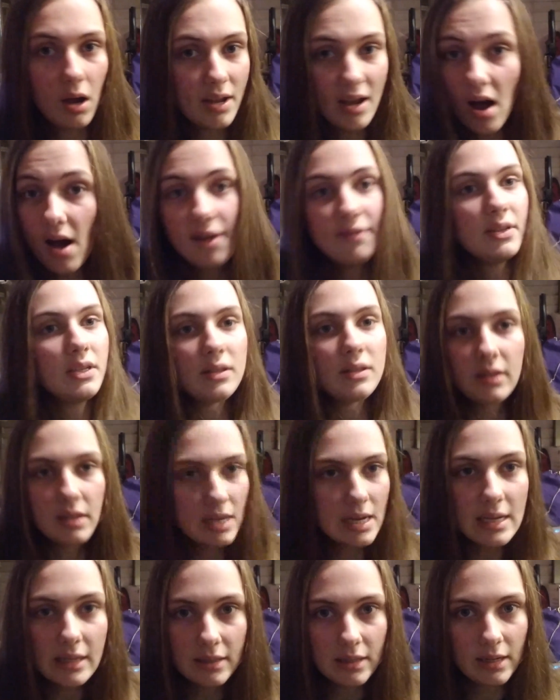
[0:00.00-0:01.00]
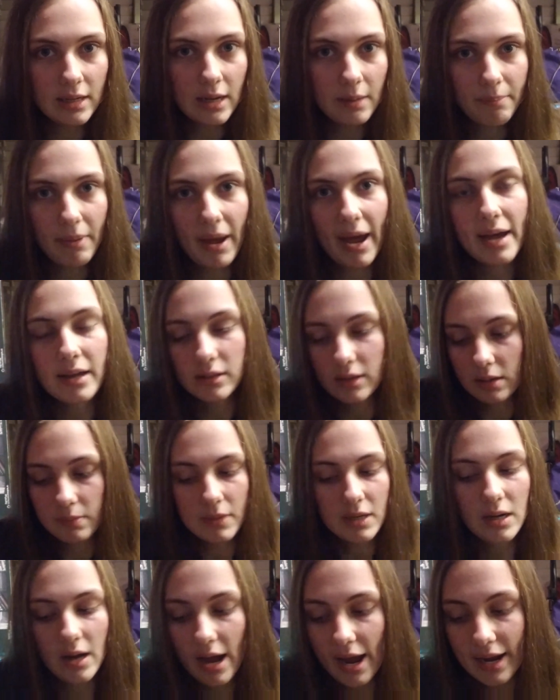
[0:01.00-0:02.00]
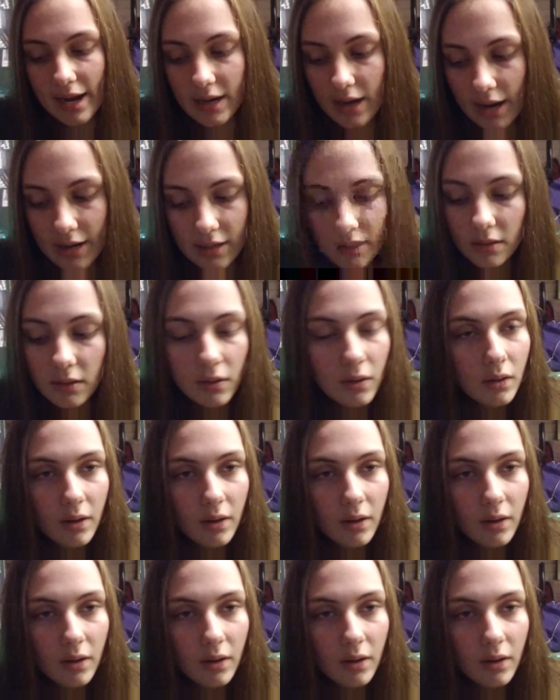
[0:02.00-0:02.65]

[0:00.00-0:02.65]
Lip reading: obviously easy to get past. I mean, I got it.